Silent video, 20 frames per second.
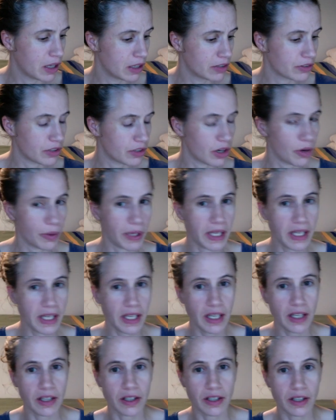So
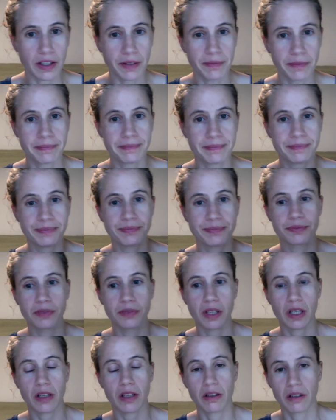here
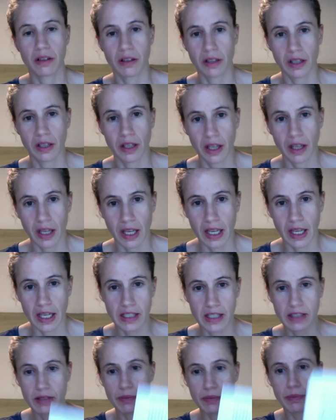
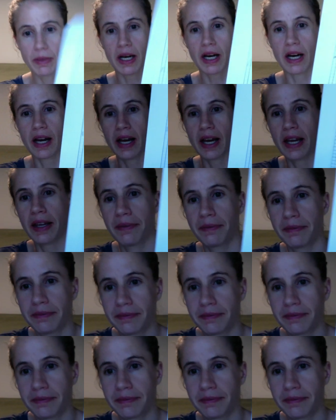is my